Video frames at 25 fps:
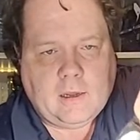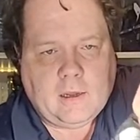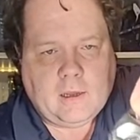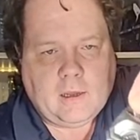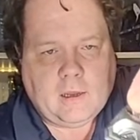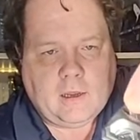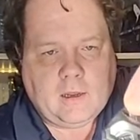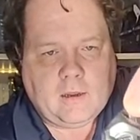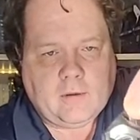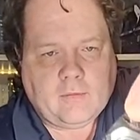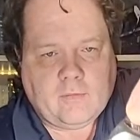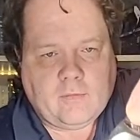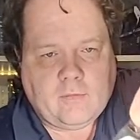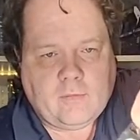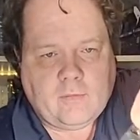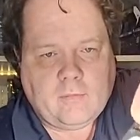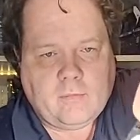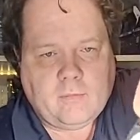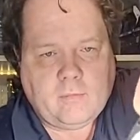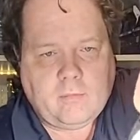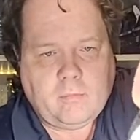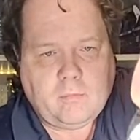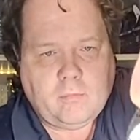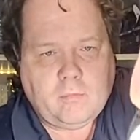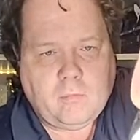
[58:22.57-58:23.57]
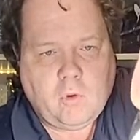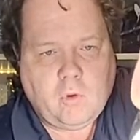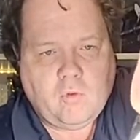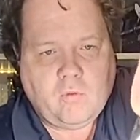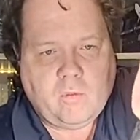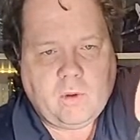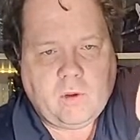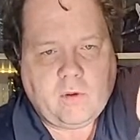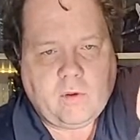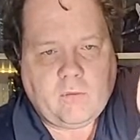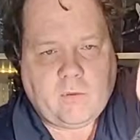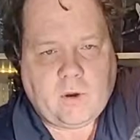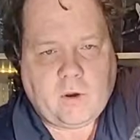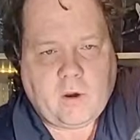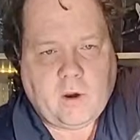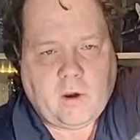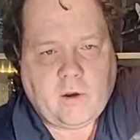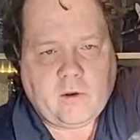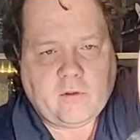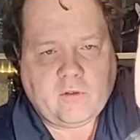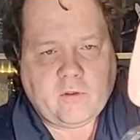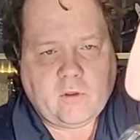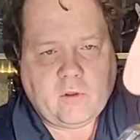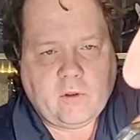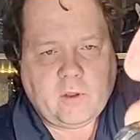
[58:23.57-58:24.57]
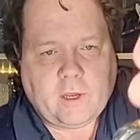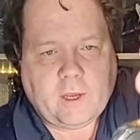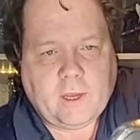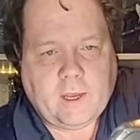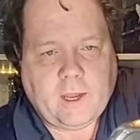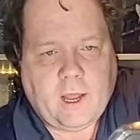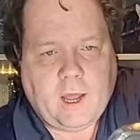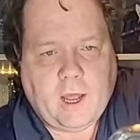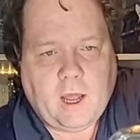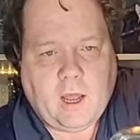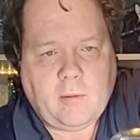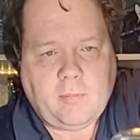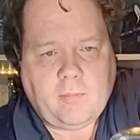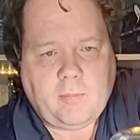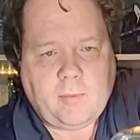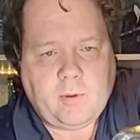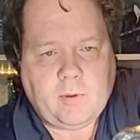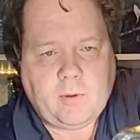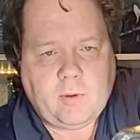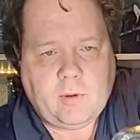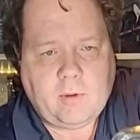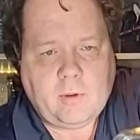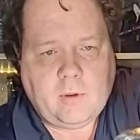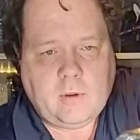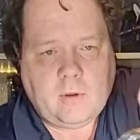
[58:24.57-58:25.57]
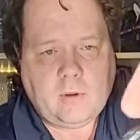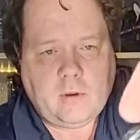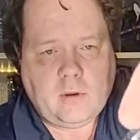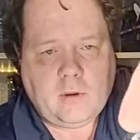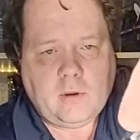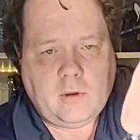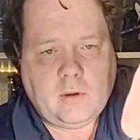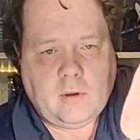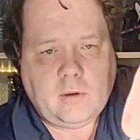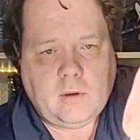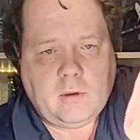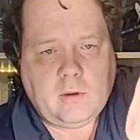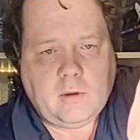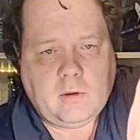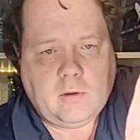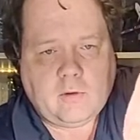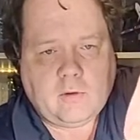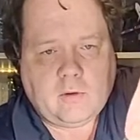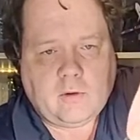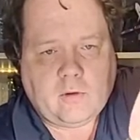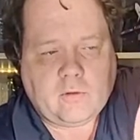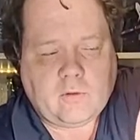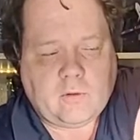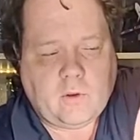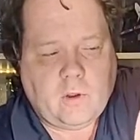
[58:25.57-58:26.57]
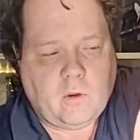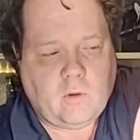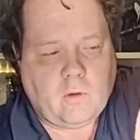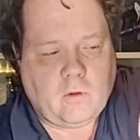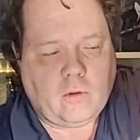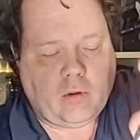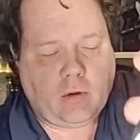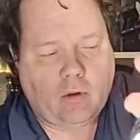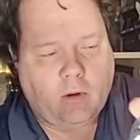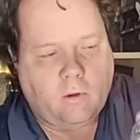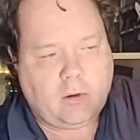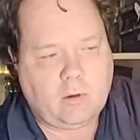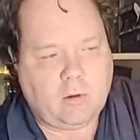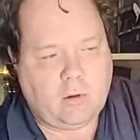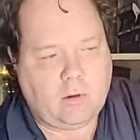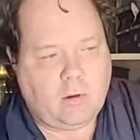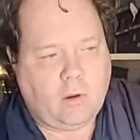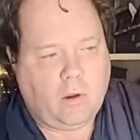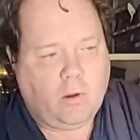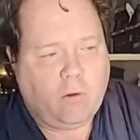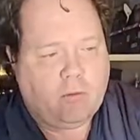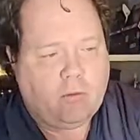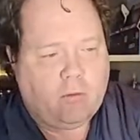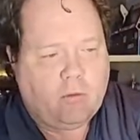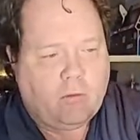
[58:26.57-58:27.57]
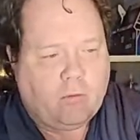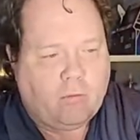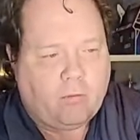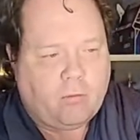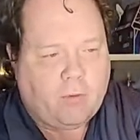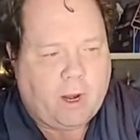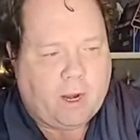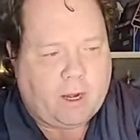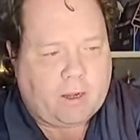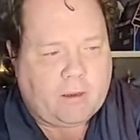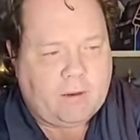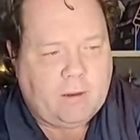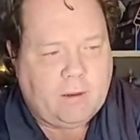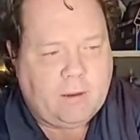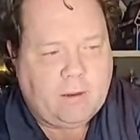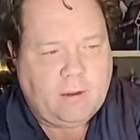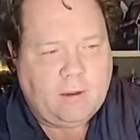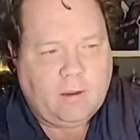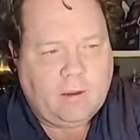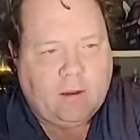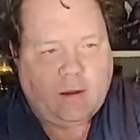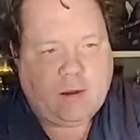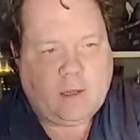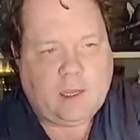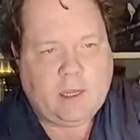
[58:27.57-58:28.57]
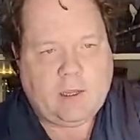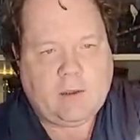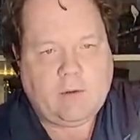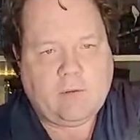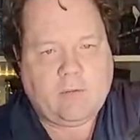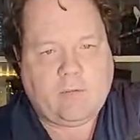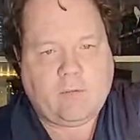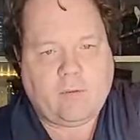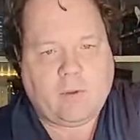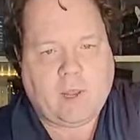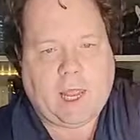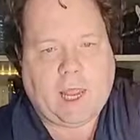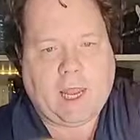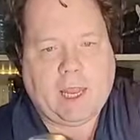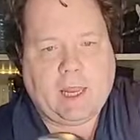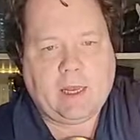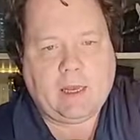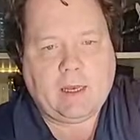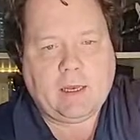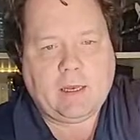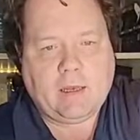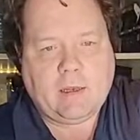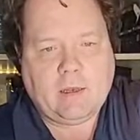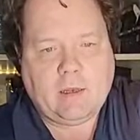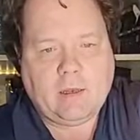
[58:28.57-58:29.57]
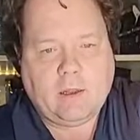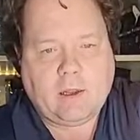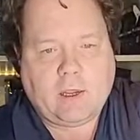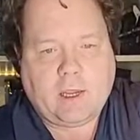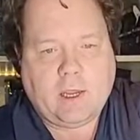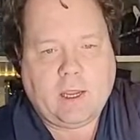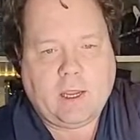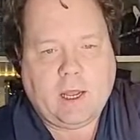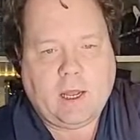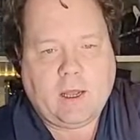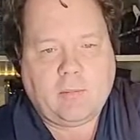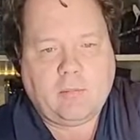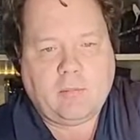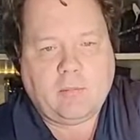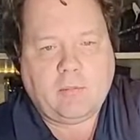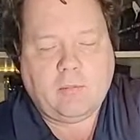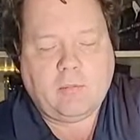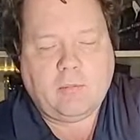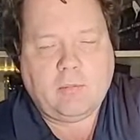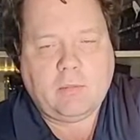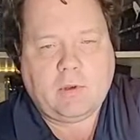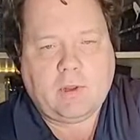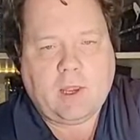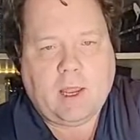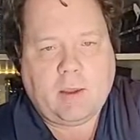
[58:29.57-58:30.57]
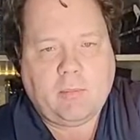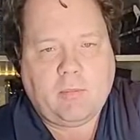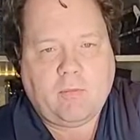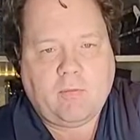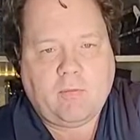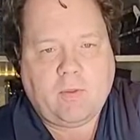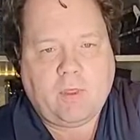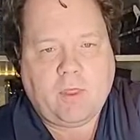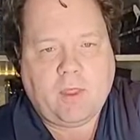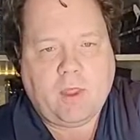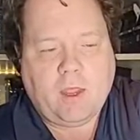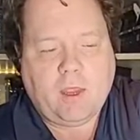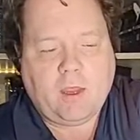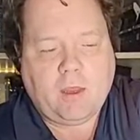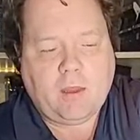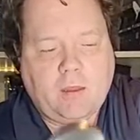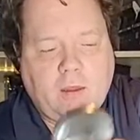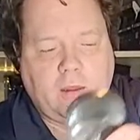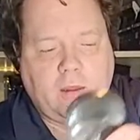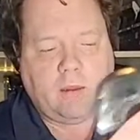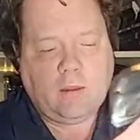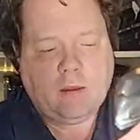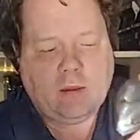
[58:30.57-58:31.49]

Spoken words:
of movement in regards to looking up. So there's no direct flight looking up type of a thing.